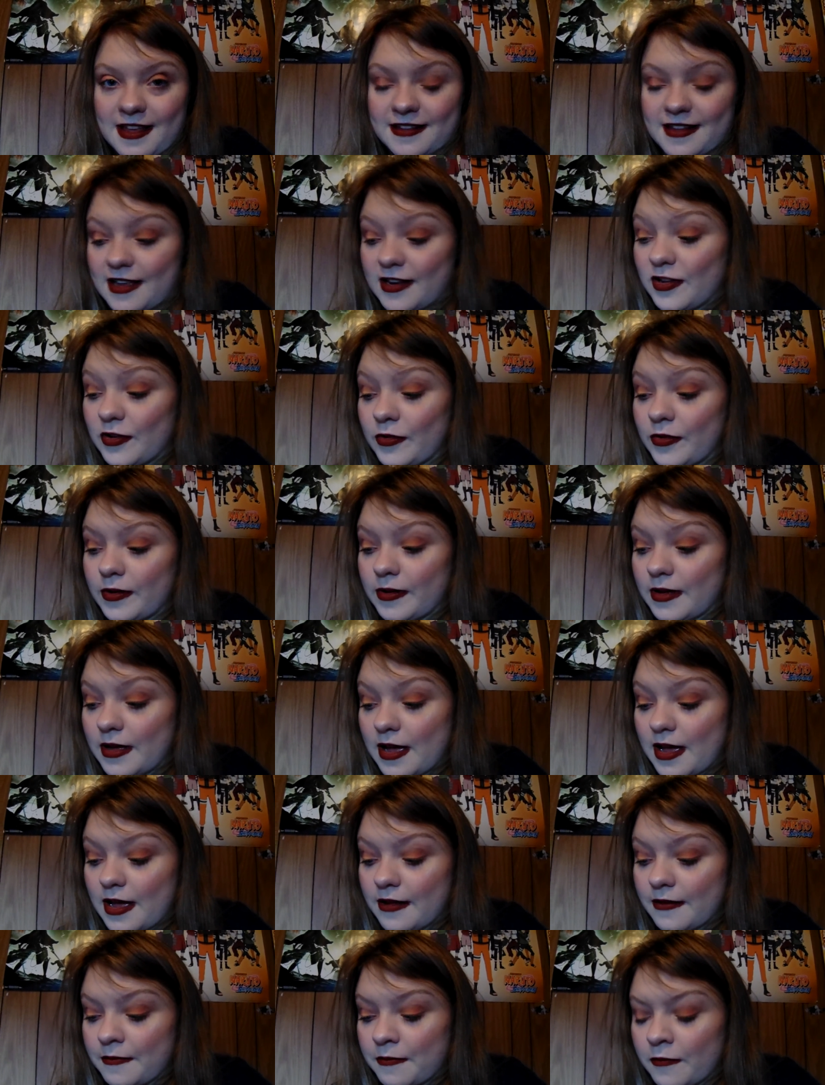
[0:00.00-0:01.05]
this, I know
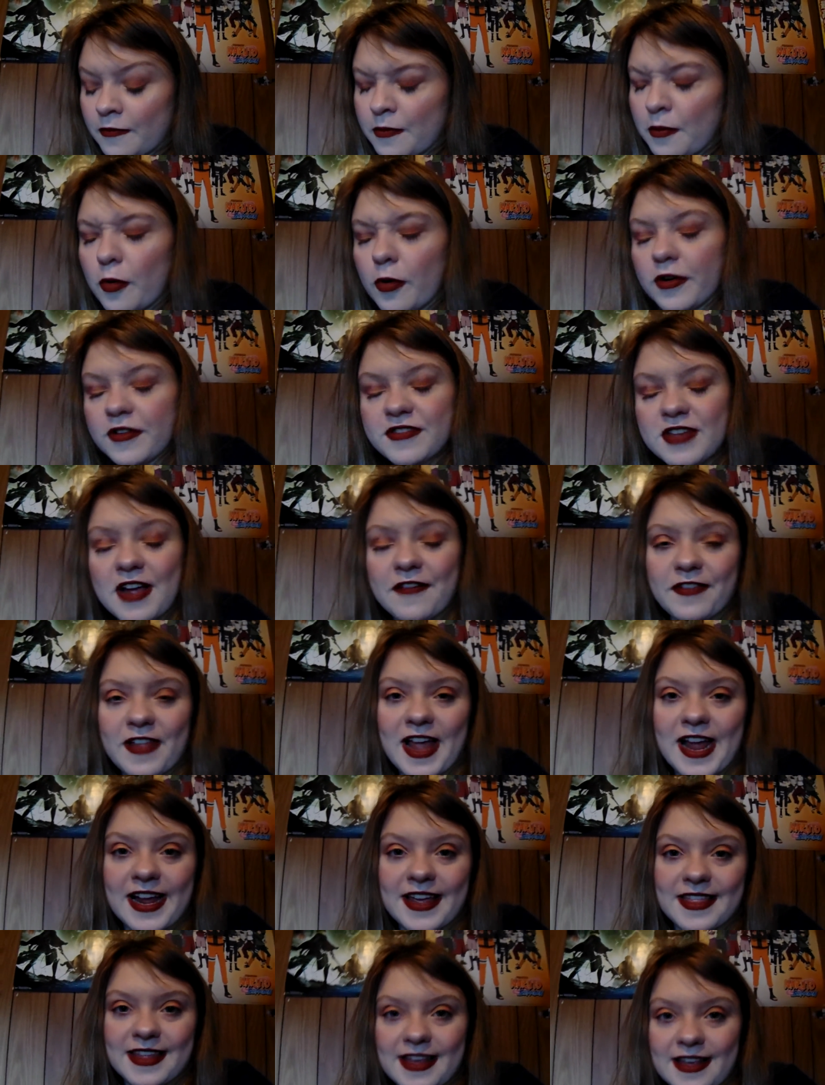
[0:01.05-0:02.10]
more stuff
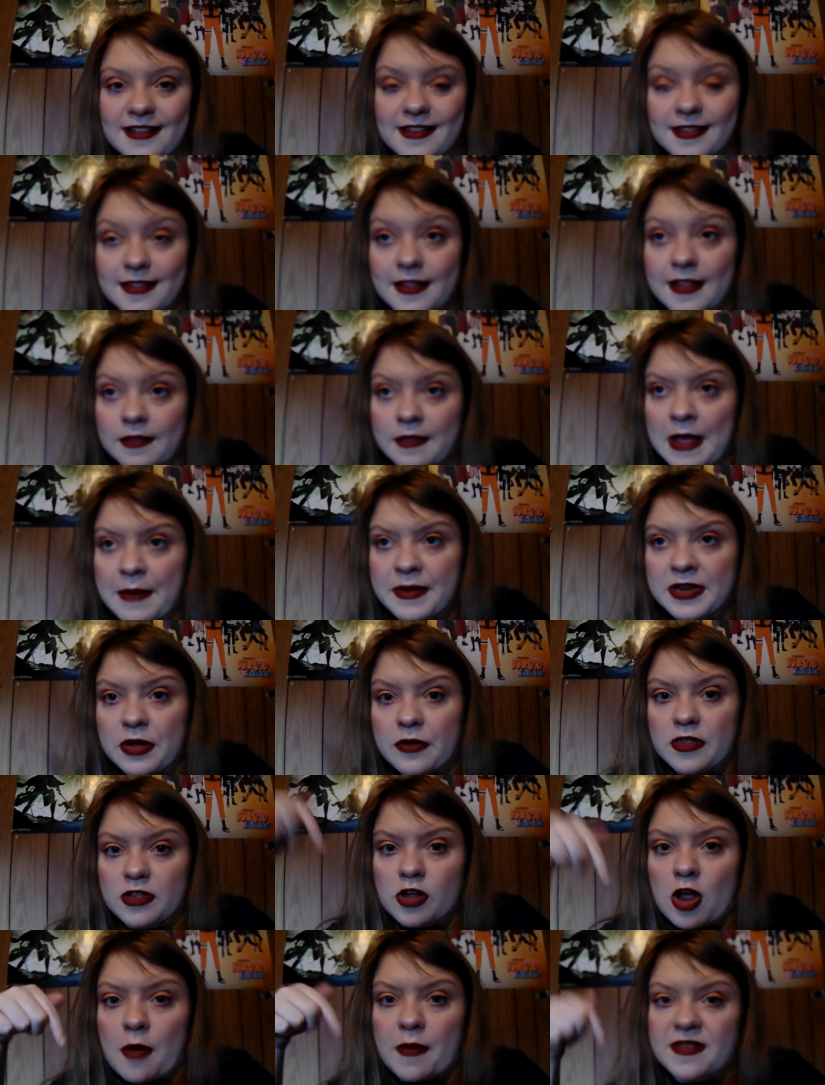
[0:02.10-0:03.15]
like this, let me know
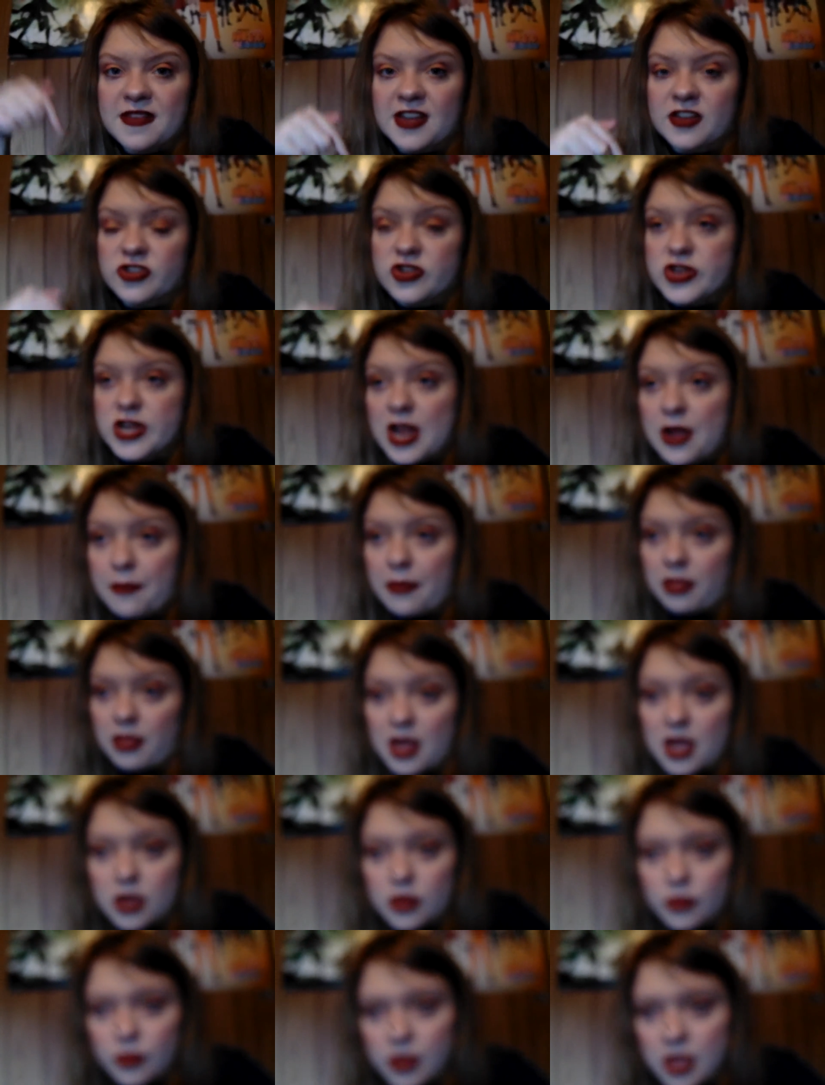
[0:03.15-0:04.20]
in the comment section down
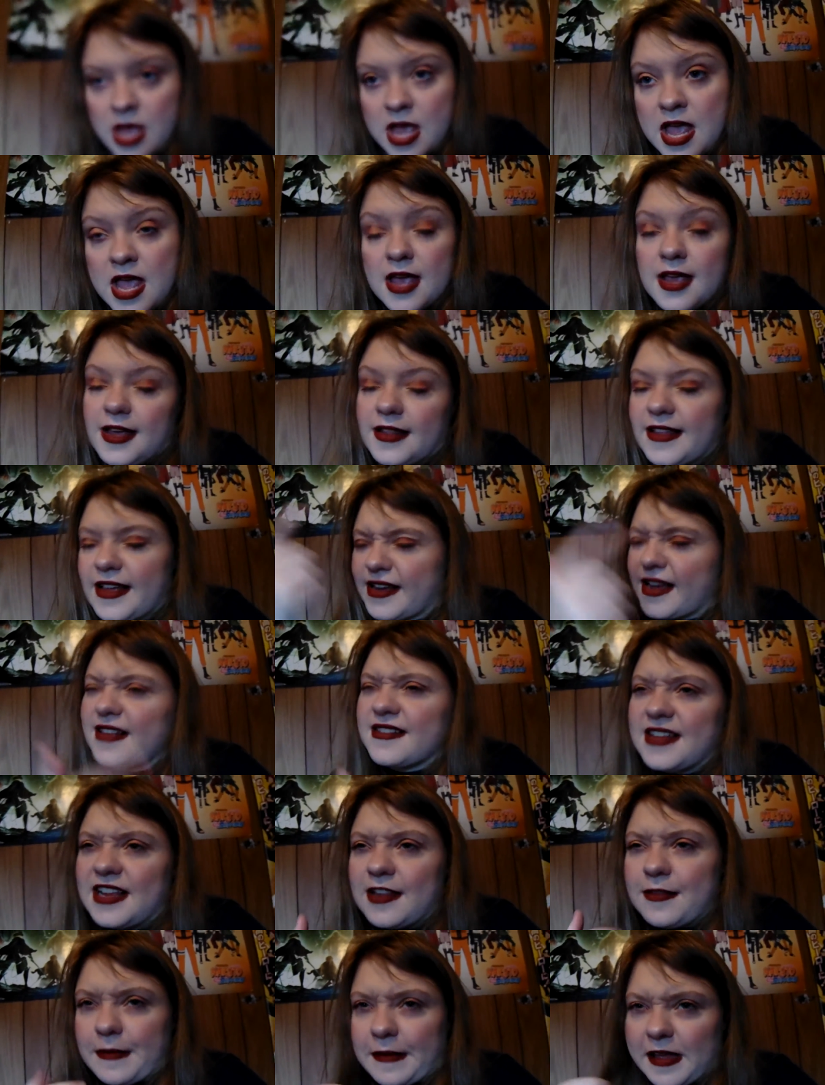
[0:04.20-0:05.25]
below. And like I
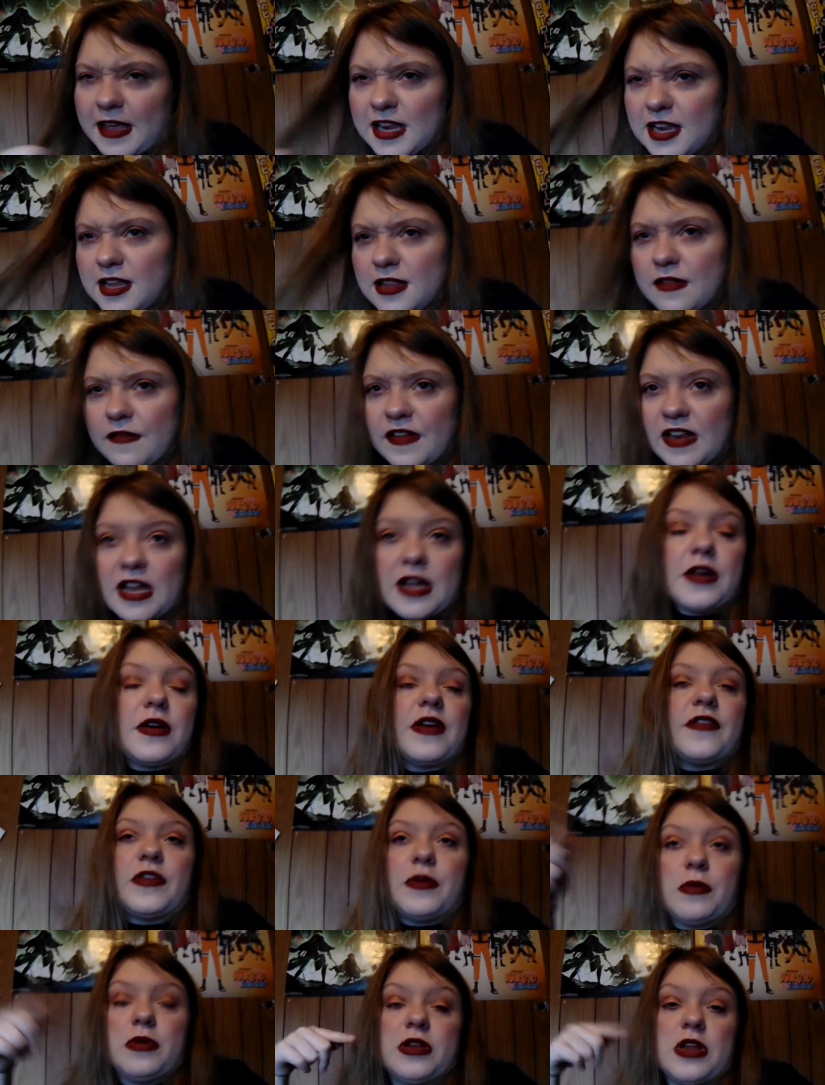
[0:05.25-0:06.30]
said at the beginning of the video,
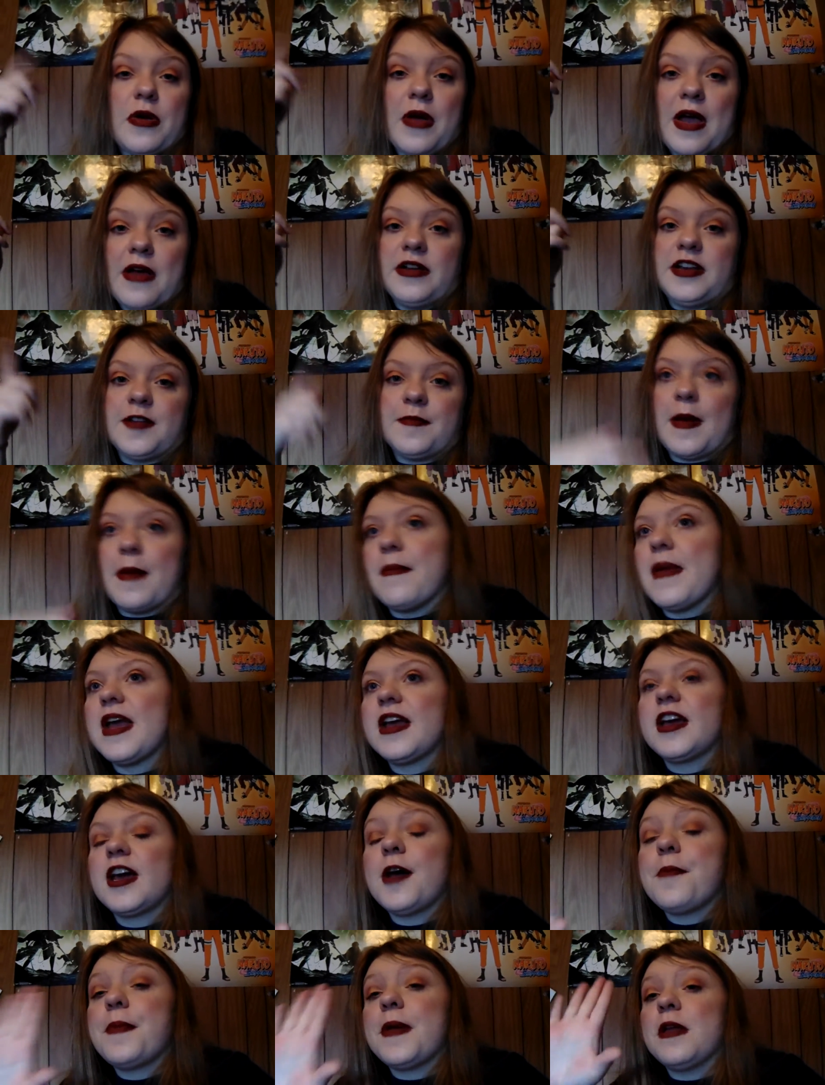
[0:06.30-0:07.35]
if you want to know how I did my
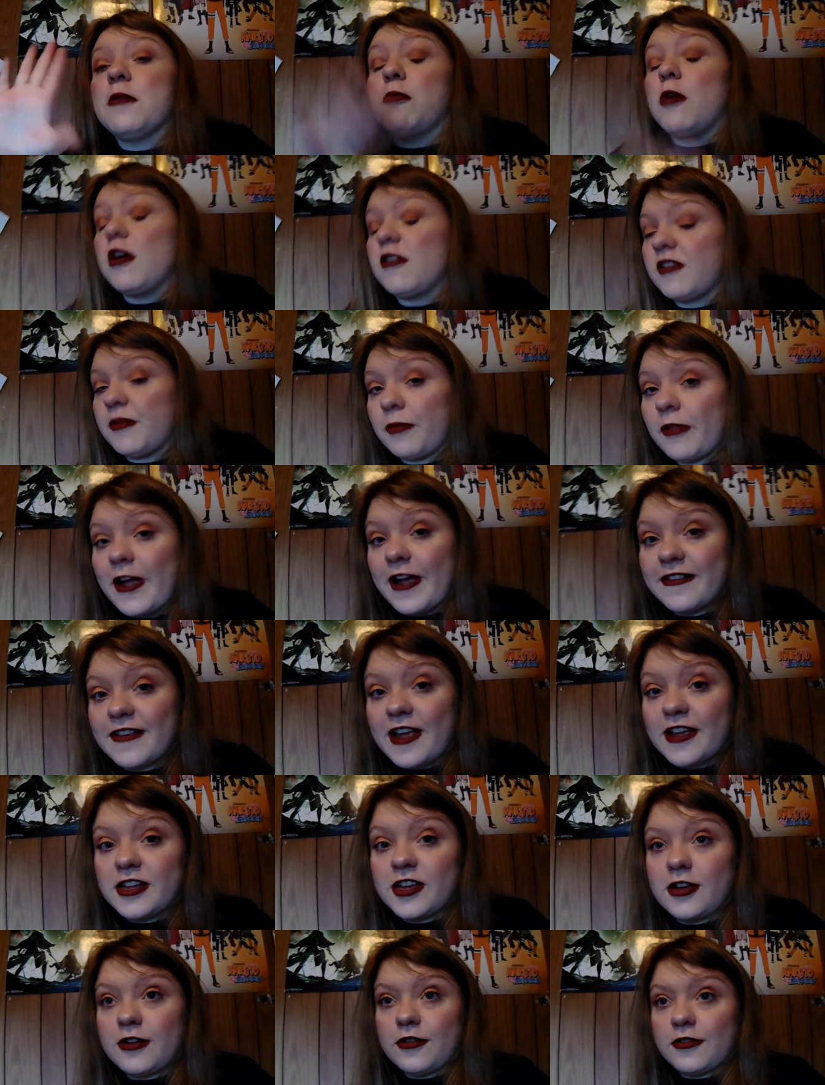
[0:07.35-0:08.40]
makeup and what supplies I
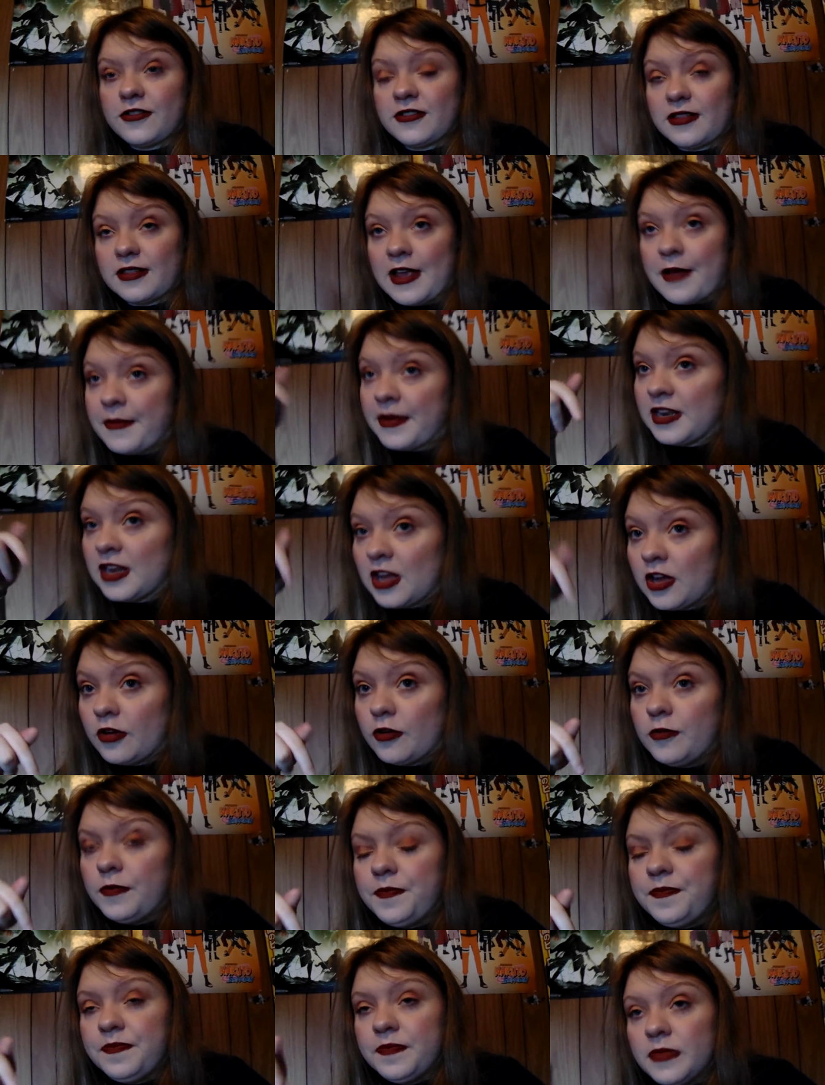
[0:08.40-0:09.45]
used, let me
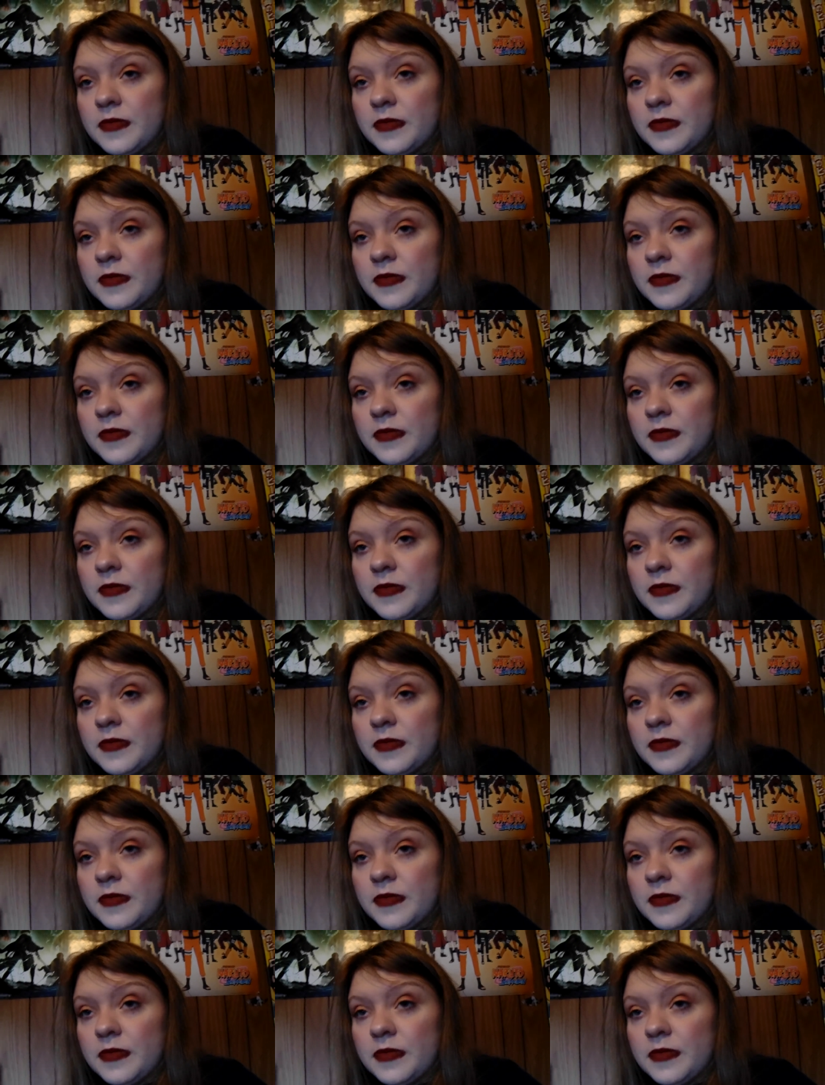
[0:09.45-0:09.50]
know.